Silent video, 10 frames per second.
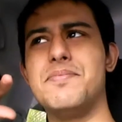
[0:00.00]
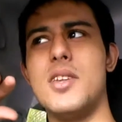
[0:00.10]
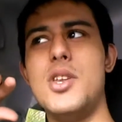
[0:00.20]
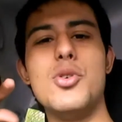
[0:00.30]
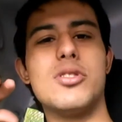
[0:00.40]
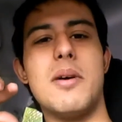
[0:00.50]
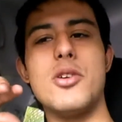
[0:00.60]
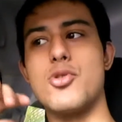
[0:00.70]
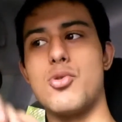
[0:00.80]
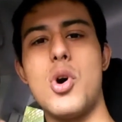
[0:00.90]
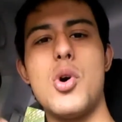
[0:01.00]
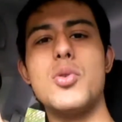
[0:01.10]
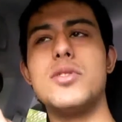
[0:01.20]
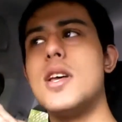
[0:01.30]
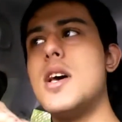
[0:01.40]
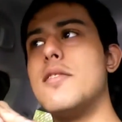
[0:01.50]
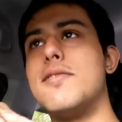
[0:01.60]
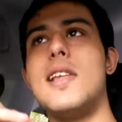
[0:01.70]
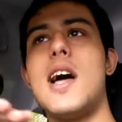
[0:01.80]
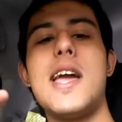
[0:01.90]
news about drones
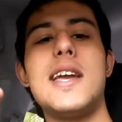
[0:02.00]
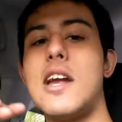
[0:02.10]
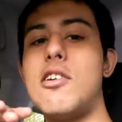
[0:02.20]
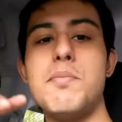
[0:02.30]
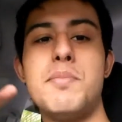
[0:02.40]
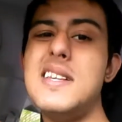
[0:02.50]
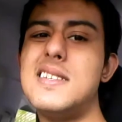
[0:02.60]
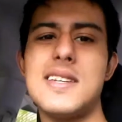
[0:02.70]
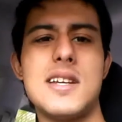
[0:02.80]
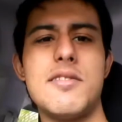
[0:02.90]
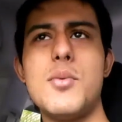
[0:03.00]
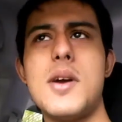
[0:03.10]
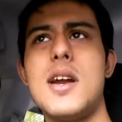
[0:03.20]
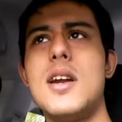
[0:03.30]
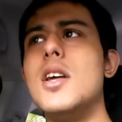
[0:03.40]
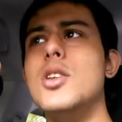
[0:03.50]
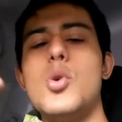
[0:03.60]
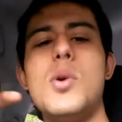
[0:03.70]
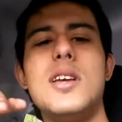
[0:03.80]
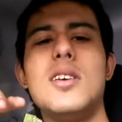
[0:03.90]
flying, carrying pizzas everywhere,
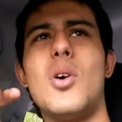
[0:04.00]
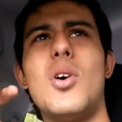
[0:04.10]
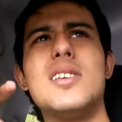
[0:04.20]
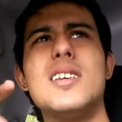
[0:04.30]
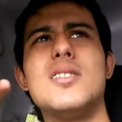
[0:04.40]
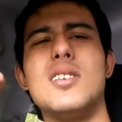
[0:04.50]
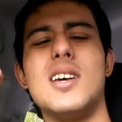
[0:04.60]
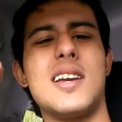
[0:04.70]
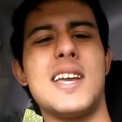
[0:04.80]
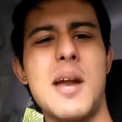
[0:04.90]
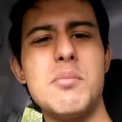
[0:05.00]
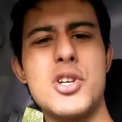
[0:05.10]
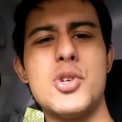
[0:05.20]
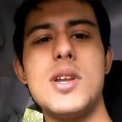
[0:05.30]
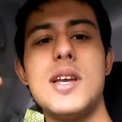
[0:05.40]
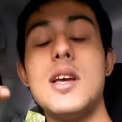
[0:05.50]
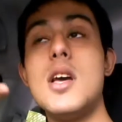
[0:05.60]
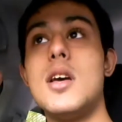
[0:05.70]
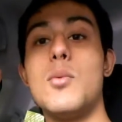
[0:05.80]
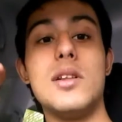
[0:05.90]
doing all this camera shooting.
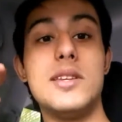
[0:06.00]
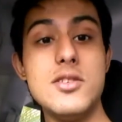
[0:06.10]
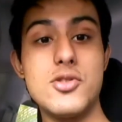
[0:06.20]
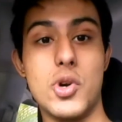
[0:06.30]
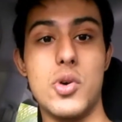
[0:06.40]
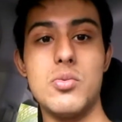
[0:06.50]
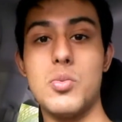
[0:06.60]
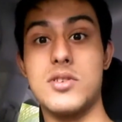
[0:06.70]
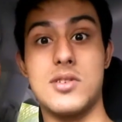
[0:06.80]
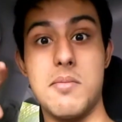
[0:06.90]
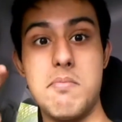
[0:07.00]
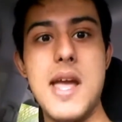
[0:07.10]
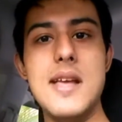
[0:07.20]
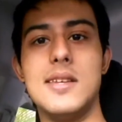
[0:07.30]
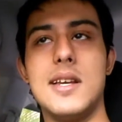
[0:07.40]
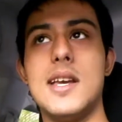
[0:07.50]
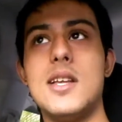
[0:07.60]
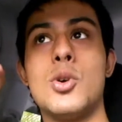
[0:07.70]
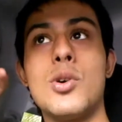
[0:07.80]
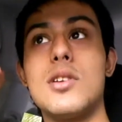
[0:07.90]
Well, this drone was amazing.
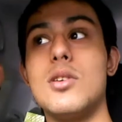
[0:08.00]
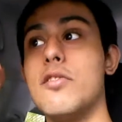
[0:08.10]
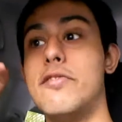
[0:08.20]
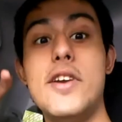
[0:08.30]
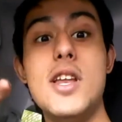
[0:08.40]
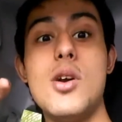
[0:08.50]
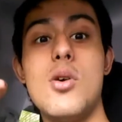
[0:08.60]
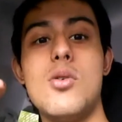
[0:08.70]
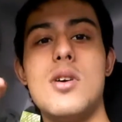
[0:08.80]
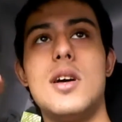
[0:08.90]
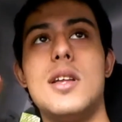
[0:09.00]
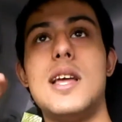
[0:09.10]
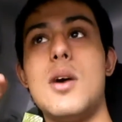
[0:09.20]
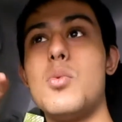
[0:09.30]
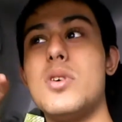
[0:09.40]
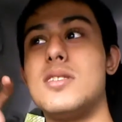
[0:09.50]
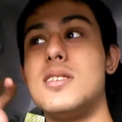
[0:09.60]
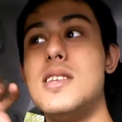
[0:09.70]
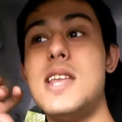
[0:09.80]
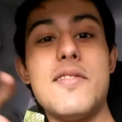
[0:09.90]
It took video that was
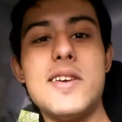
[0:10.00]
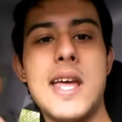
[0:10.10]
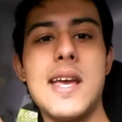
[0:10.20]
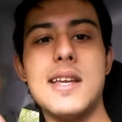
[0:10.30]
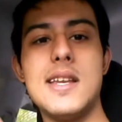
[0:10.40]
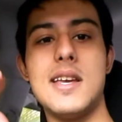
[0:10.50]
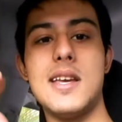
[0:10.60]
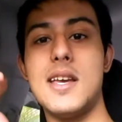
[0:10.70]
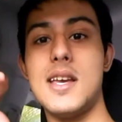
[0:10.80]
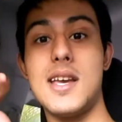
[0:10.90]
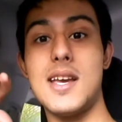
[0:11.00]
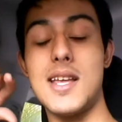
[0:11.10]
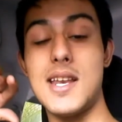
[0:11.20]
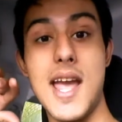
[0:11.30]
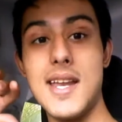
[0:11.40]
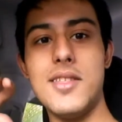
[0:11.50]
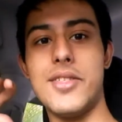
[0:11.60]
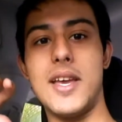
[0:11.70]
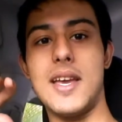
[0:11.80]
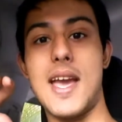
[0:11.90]
never taken in
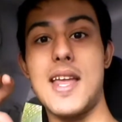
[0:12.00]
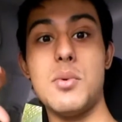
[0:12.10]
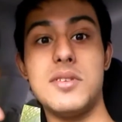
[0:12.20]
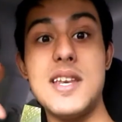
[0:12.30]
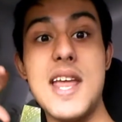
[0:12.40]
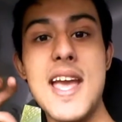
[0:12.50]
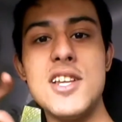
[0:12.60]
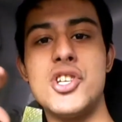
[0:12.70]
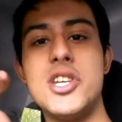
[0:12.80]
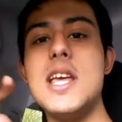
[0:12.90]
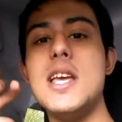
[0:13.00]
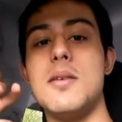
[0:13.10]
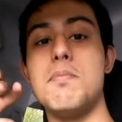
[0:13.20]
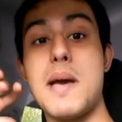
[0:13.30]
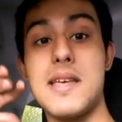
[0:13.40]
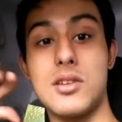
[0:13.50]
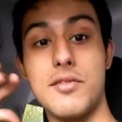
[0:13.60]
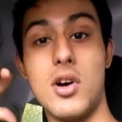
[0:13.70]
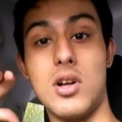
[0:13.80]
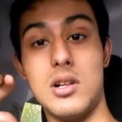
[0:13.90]
anything, and it was in HD, best
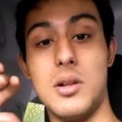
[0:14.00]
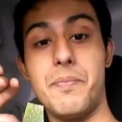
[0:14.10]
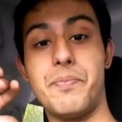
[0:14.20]
of all.